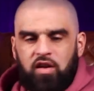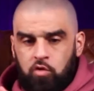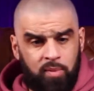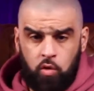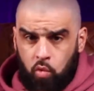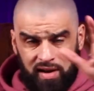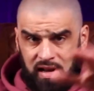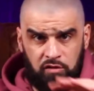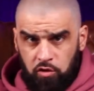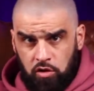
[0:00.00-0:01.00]
And no matter what
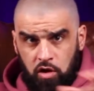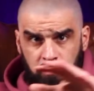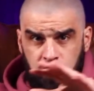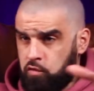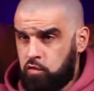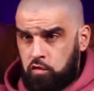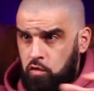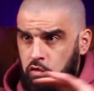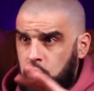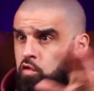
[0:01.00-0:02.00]
level of
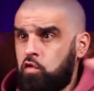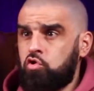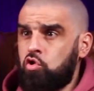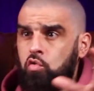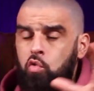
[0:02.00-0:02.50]
the social